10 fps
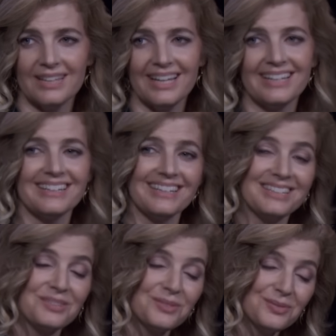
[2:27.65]
and in
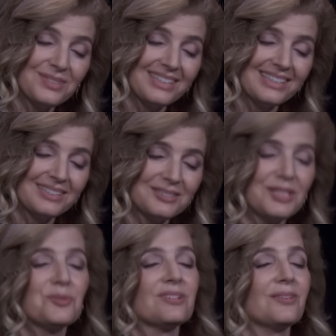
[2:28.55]
1950,
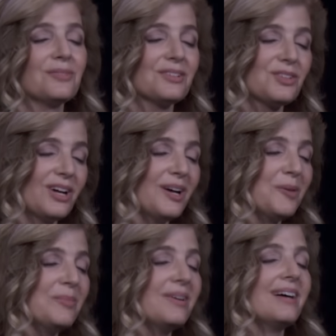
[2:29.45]
he was offered a
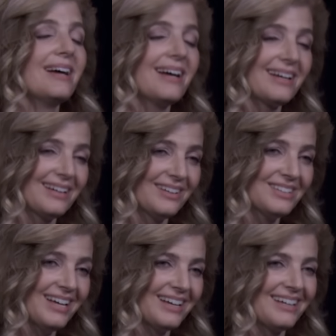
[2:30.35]
job at
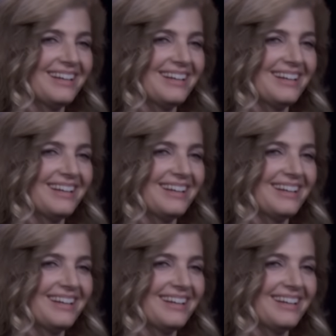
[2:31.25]
Caltech